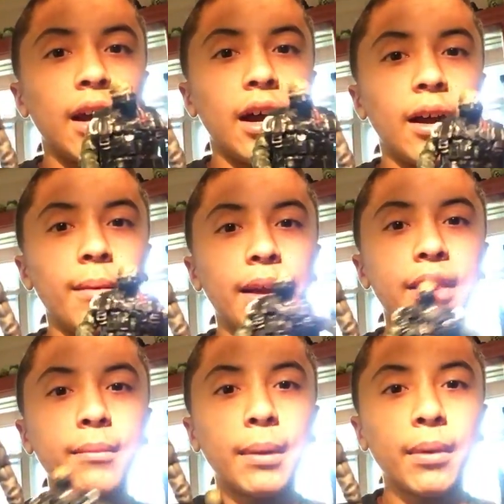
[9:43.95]
Um, I
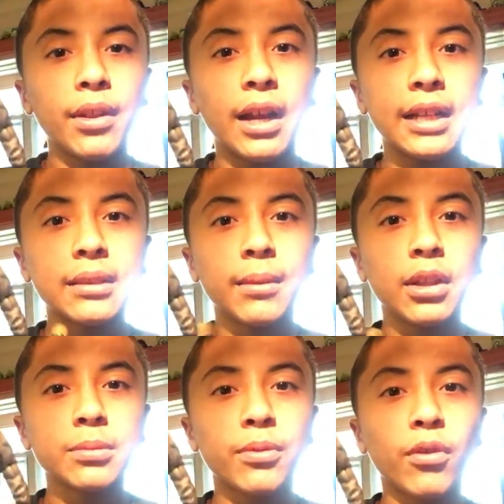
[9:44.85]
think my brother had some of
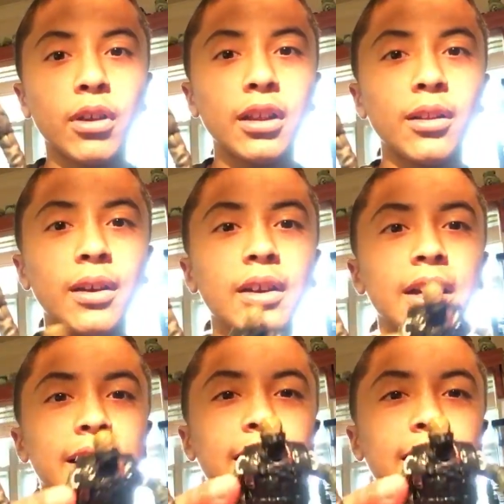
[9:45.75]
those before, lol.